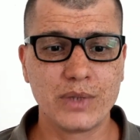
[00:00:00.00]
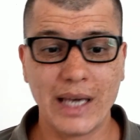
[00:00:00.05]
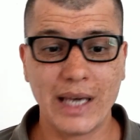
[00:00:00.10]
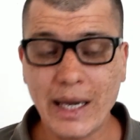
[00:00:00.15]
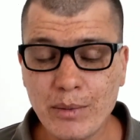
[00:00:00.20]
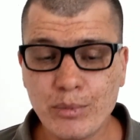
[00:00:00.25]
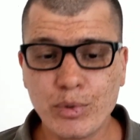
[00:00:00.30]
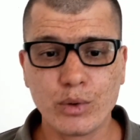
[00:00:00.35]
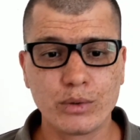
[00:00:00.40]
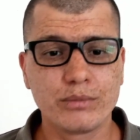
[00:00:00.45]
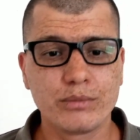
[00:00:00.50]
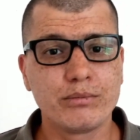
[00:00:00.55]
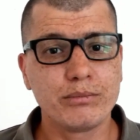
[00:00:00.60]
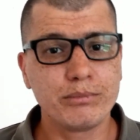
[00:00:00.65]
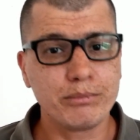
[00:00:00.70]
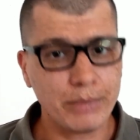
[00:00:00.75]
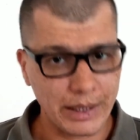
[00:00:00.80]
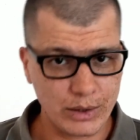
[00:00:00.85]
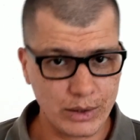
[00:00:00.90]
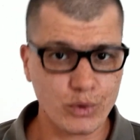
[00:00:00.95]
cable
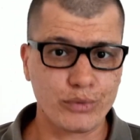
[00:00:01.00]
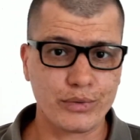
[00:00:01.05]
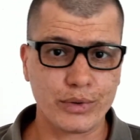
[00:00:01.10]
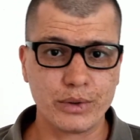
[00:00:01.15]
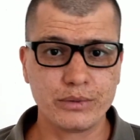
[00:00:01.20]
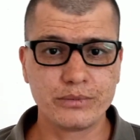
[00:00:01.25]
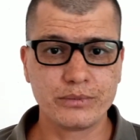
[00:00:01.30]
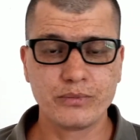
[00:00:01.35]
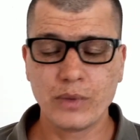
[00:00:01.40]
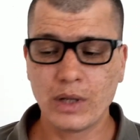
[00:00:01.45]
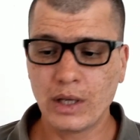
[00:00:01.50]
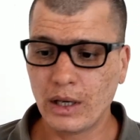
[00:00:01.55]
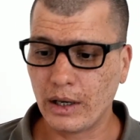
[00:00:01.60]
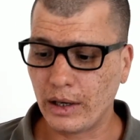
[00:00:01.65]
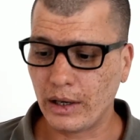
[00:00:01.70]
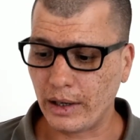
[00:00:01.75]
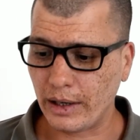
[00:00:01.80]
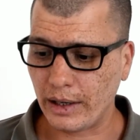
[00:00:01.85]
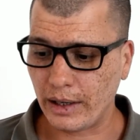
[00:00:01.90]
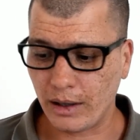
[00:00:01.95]
microphone
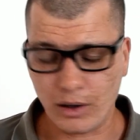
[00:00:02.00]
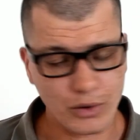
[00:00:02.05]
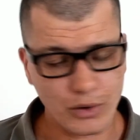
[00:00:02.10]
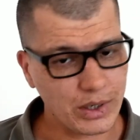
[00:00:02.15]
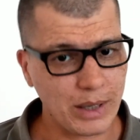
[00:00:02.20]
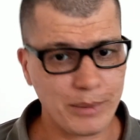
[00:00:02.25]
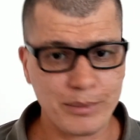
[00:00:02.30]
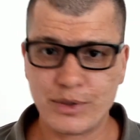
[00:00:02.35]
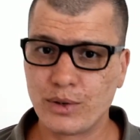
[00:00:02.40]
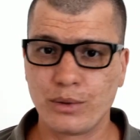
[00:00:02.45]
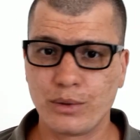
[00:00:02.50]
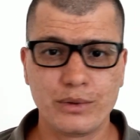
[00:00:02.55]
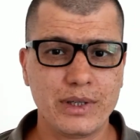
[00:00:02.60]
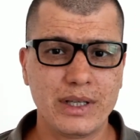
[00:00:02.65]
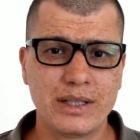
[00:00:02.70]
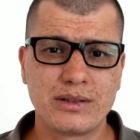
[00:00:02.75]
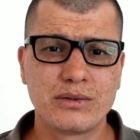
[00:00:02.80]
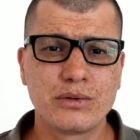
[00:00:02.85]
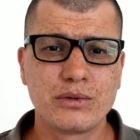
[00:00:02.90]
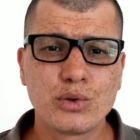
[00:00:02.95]
on Amazon.
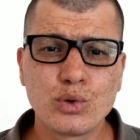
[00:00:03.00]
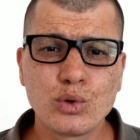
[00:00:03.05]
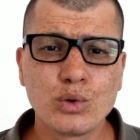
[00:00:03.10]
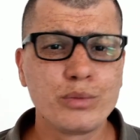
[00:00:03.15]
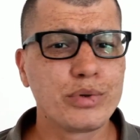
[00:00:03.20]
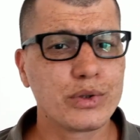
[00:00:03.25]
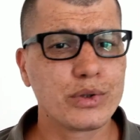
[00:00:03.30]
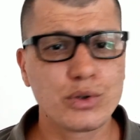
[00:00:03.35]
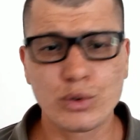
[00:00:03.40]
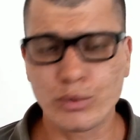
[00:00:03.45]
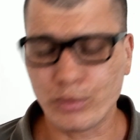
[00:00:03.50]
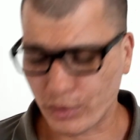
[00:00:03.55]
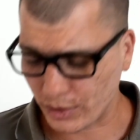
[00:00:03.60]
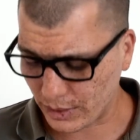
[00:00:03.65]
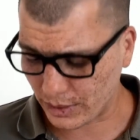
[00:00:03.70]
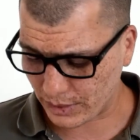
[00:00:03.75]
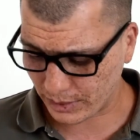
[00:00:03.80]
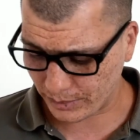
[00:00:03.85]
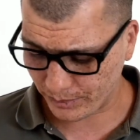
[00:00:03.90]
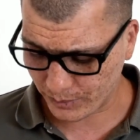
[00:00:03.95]
That's super
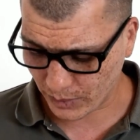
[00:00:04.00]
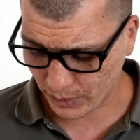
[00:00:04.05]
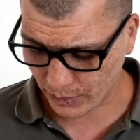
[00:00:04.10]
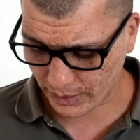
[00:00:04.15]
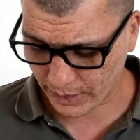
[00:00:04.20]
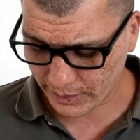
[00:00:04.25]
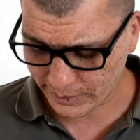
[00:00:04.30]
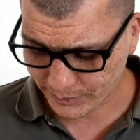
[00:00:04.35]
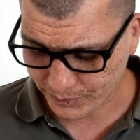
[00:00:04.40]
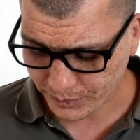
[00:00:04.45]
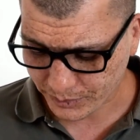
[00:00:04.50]
easy. Okay.